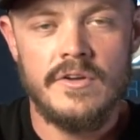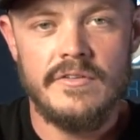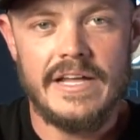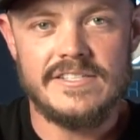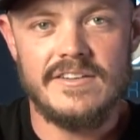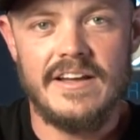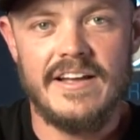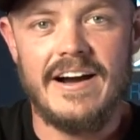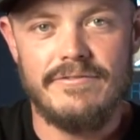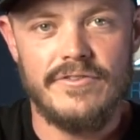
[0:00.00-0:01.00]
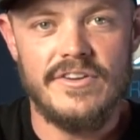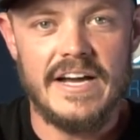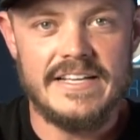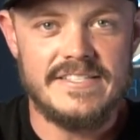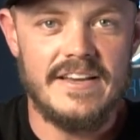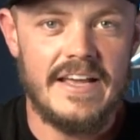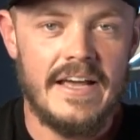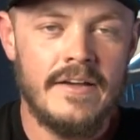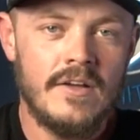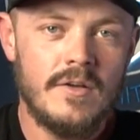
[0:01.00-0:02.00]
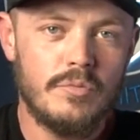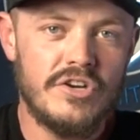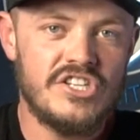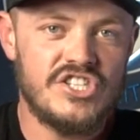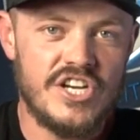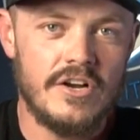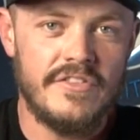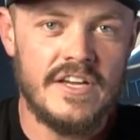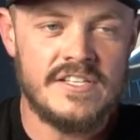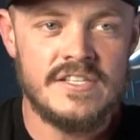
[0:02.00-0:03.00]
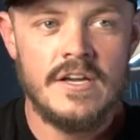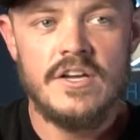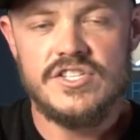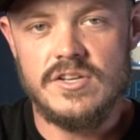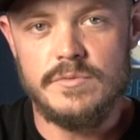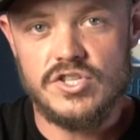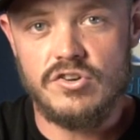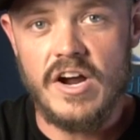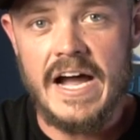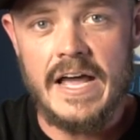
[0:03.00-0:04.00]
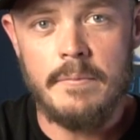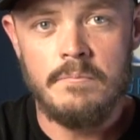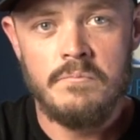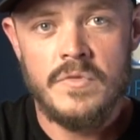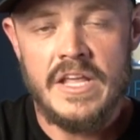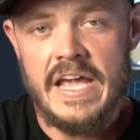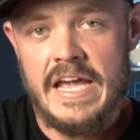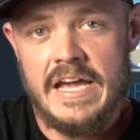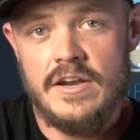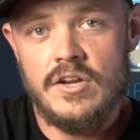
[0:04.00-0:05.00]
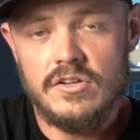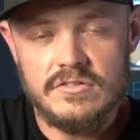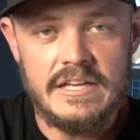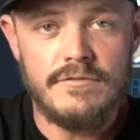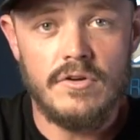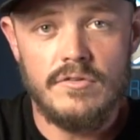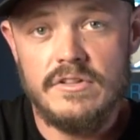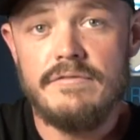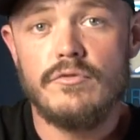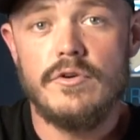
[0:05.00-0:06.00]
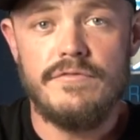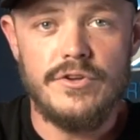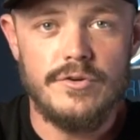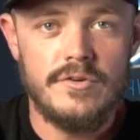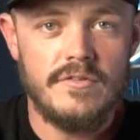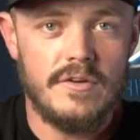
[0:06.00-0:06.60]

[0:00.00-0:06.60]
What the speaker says: That's what I got for you guys today. Please share this, subscribe, and leave a review.